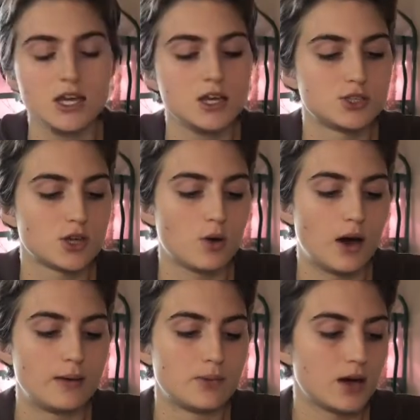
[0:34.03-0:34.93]
So I
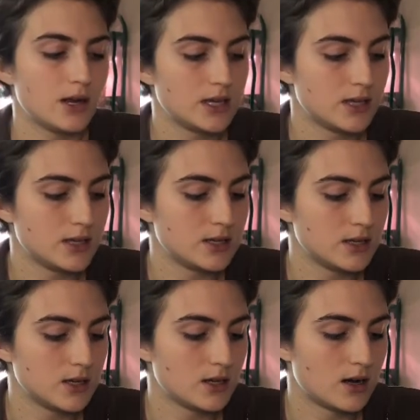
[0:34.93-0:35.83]
brought
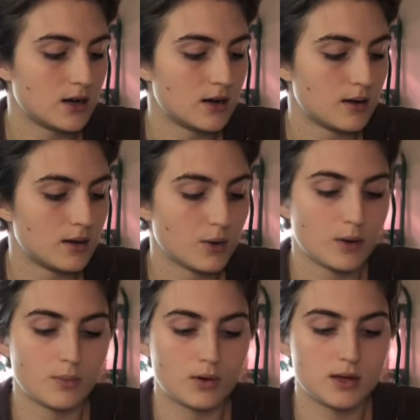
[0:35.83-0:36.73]

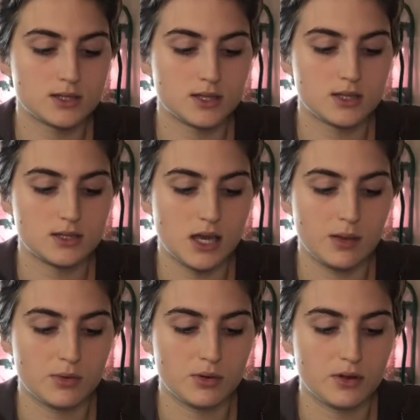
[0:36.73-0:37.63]
to the
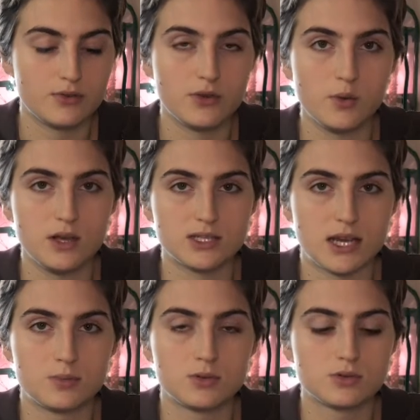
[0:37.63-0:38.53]
table a few
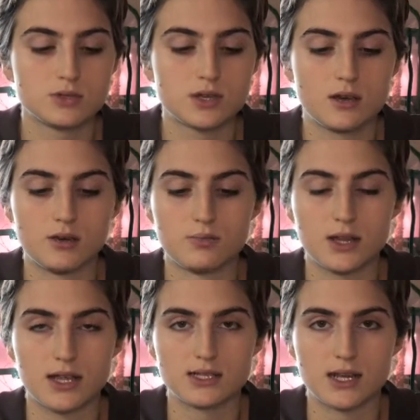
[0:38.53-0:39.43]
examples of
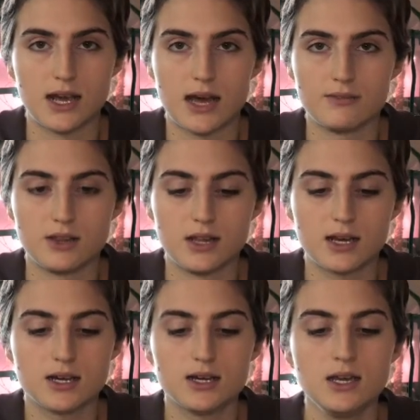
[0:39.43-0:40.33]
plants that I have in
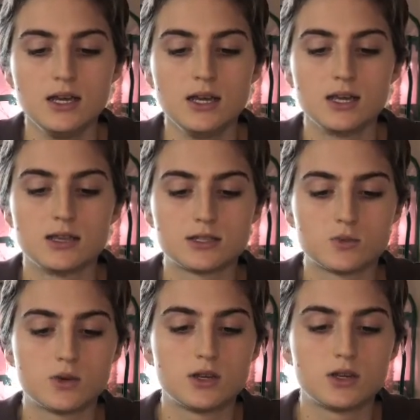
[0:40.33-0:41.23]
Leca. This
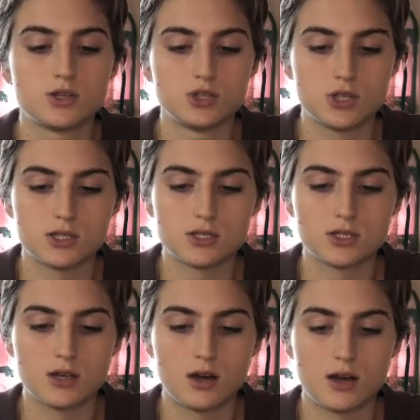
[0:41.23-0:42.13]
one just
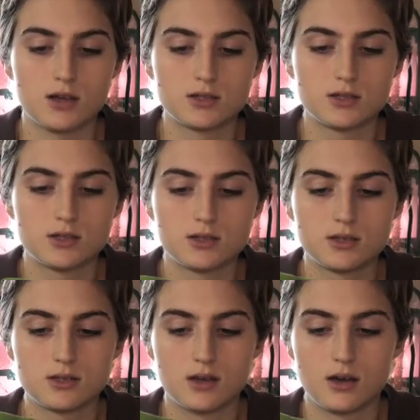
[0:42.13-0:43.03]
got
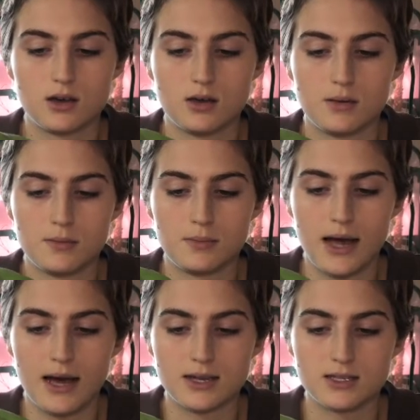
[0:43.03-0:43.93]

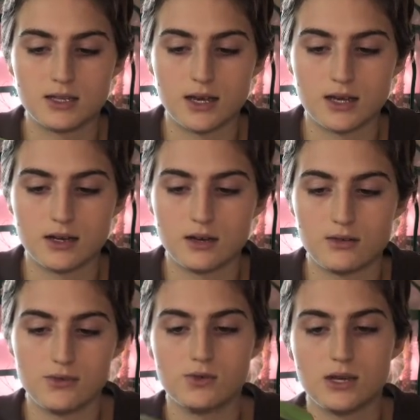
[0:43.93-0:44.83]
added to Leca a
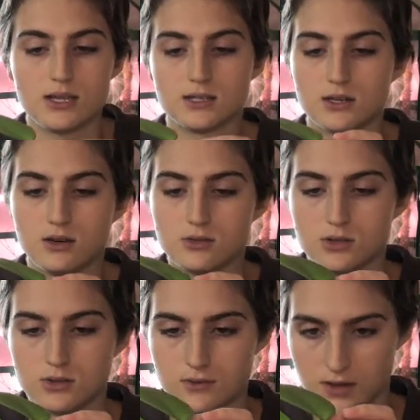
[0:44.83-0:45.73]
few days ago, so
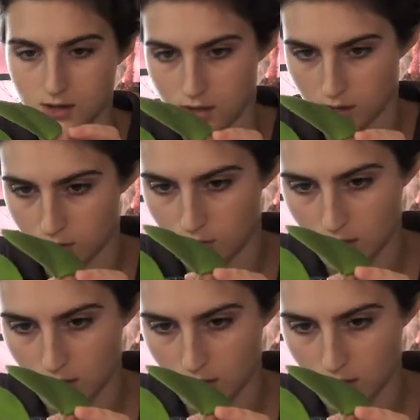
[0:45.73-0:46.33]
it's very new.